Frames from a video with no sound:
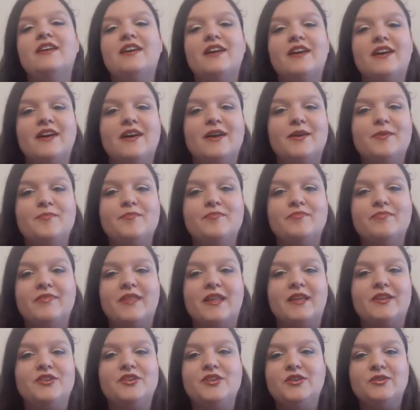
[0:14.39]

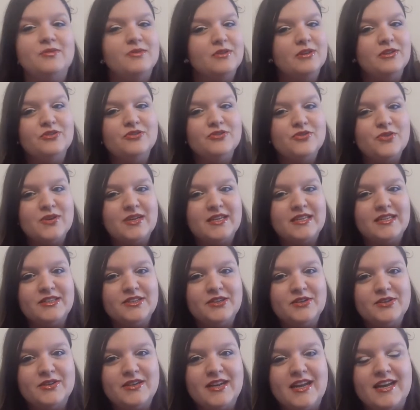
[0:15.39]
that you enjoyed
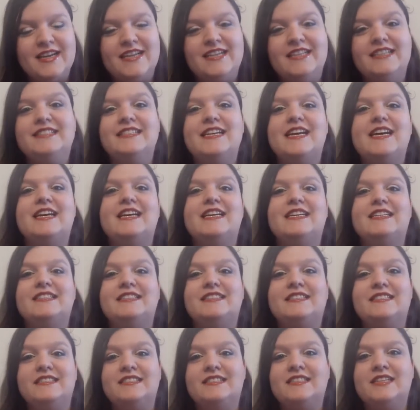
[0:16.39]
your night
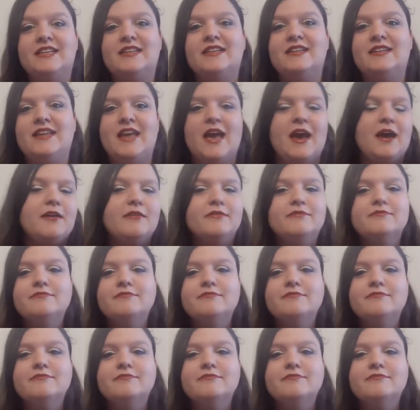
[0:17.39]
and yeah,